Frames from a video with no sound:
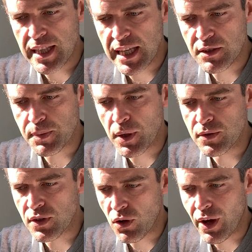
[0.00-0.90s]
"These
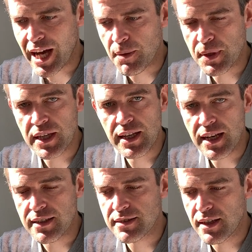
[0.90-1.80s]
bones are not happy
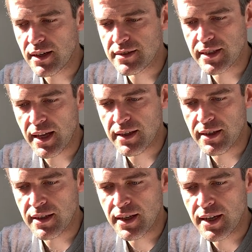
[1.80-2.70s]
unless they are
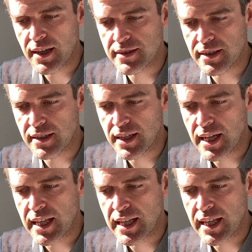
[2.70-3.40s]
together," I said.